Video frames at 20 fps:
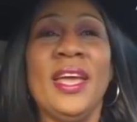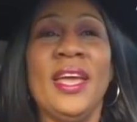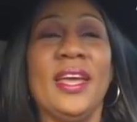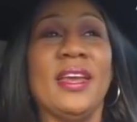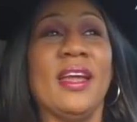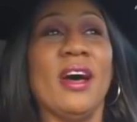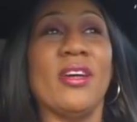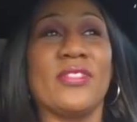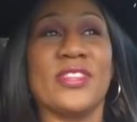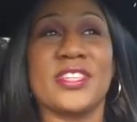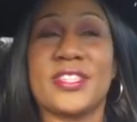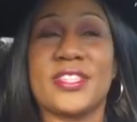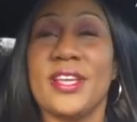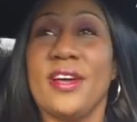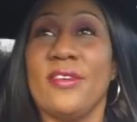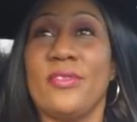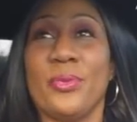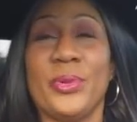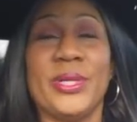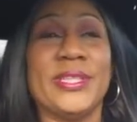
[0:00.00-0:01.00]
And all the
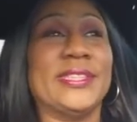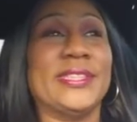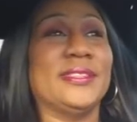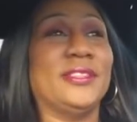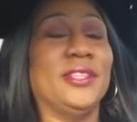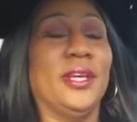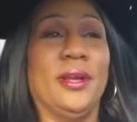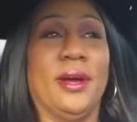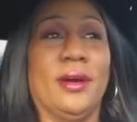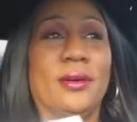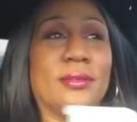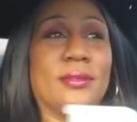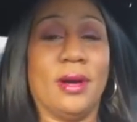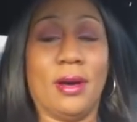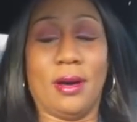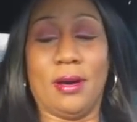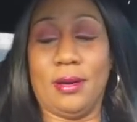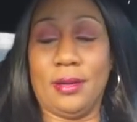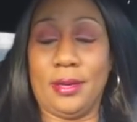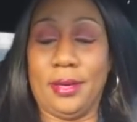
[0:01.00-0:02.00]
stuff went, you know,
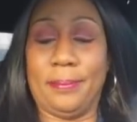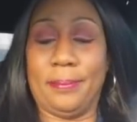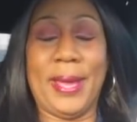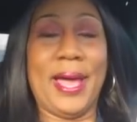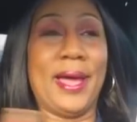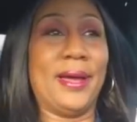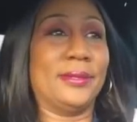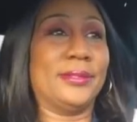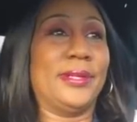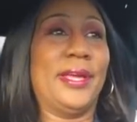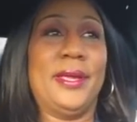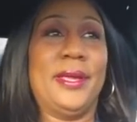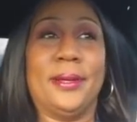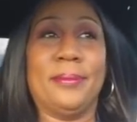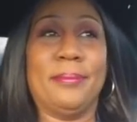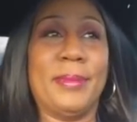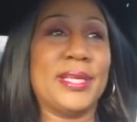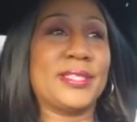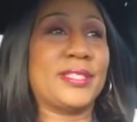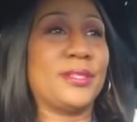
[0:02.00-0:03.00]
on about
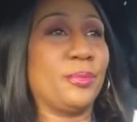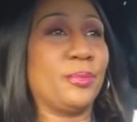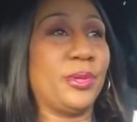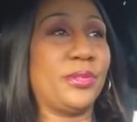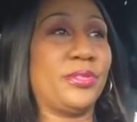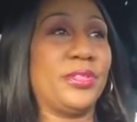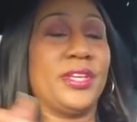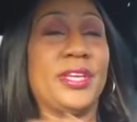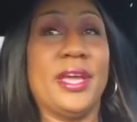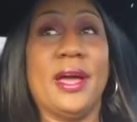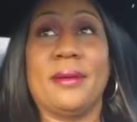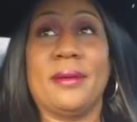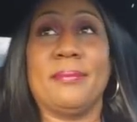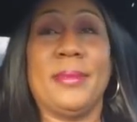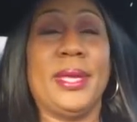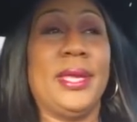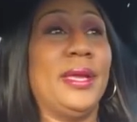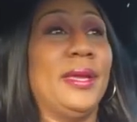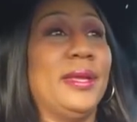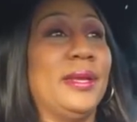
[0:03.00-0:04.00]
him messing with the young
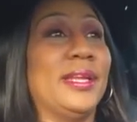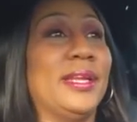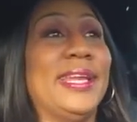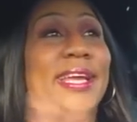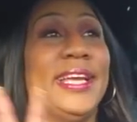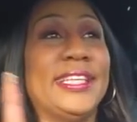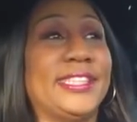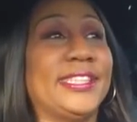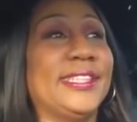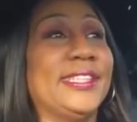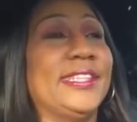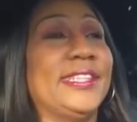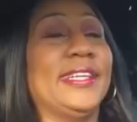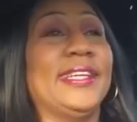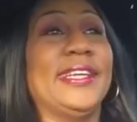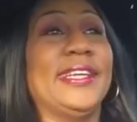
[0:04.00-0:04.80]
men, allegedly.